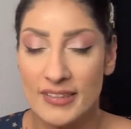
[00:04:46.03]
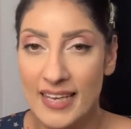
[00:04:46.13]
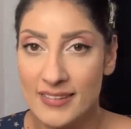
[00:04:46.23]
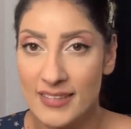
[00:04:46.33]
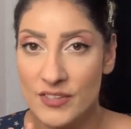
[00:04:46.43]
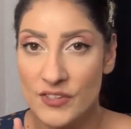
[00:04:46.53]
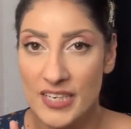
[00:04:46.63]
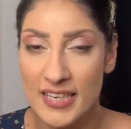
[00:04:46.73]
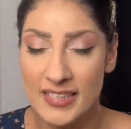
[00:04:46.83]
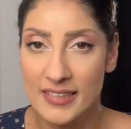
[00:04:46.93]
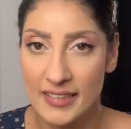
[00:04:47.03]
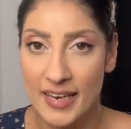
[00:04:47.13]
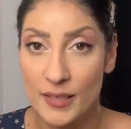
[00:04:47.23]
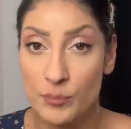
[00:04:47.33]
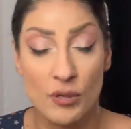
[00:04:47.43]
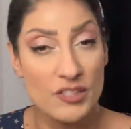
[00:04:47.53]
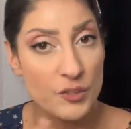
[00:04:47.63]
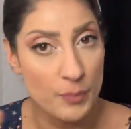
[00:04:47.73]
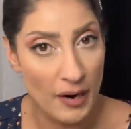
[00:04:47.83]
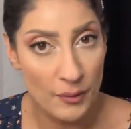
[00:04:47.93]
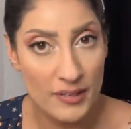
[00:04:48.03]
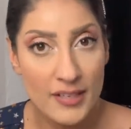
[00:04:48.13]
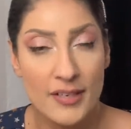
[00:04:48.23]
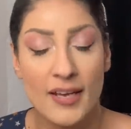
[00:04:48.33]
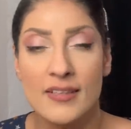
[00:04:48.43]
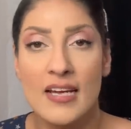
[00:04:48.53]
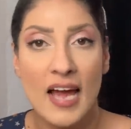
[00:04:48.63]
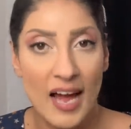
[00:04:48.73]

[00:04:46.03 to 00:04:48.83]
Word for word: that tends to indicate prosperity and